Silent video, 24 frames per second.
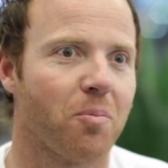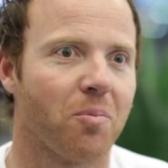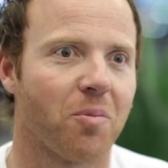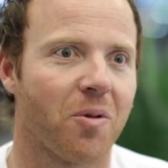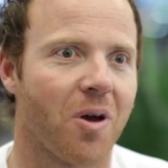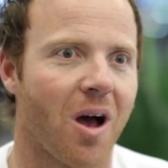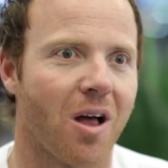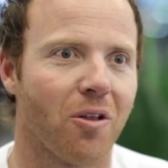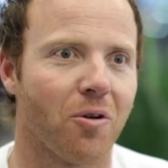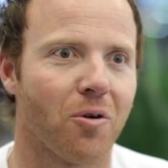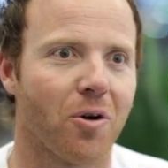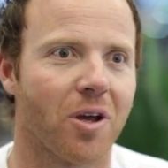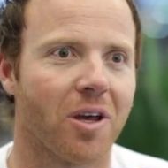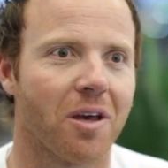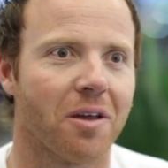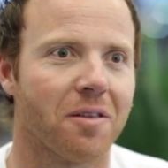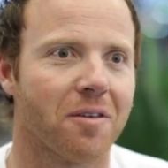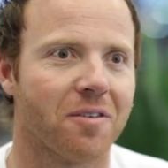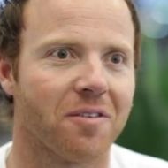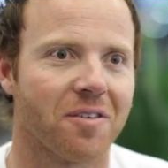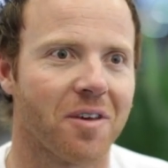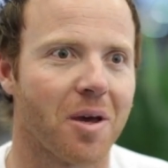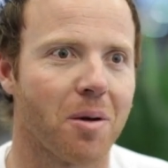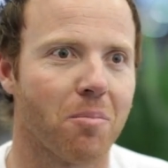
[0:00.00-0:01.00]
coloring in
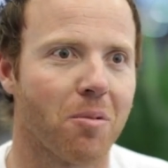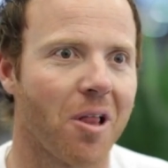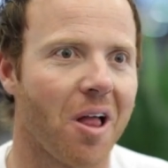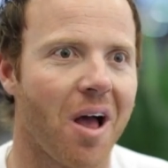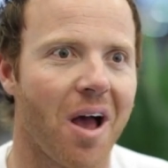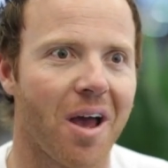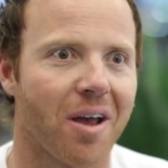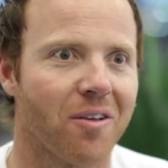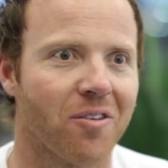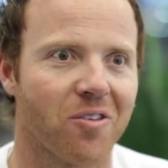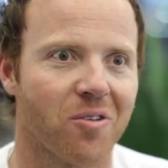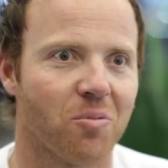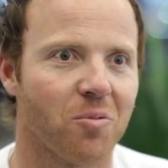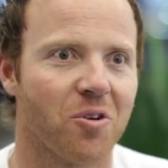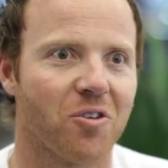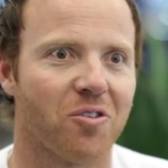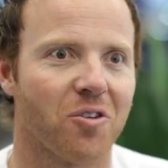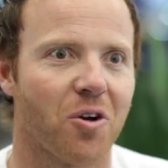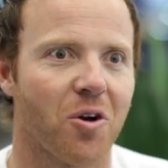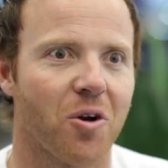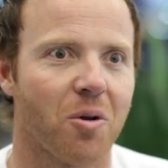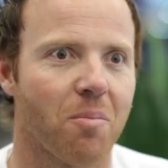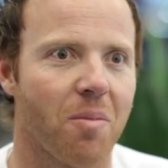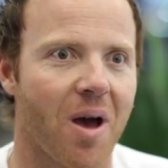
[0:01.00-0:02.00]
the same lines that we
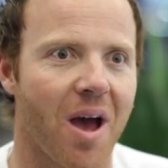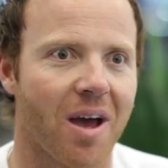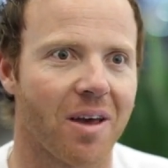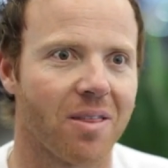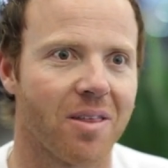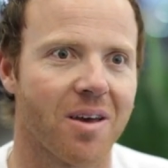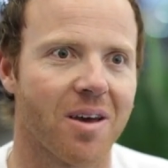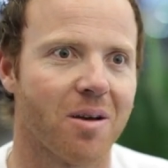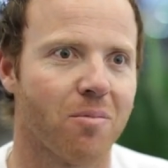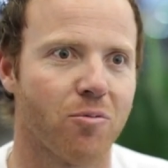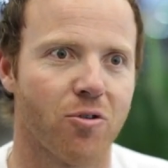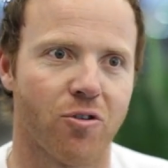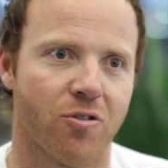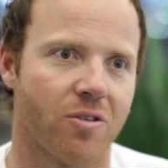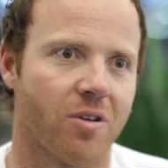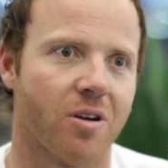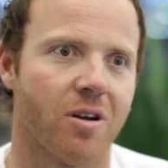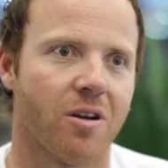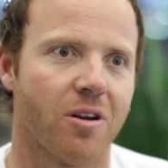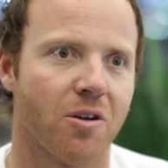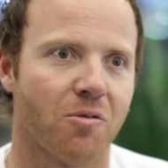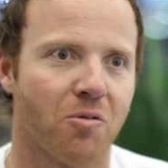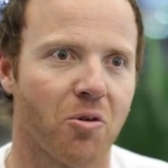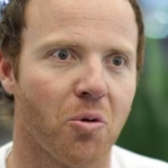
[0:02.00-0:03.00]
started back then, just in
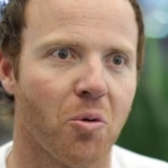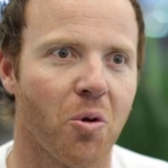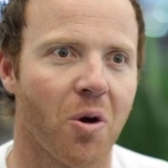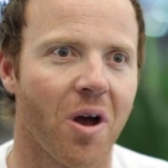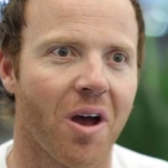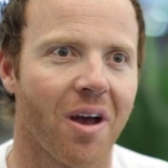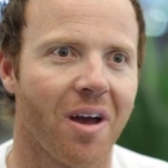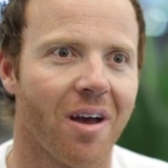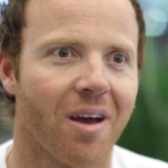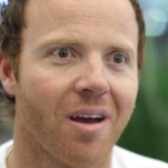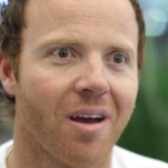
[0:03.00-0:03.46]
a different way.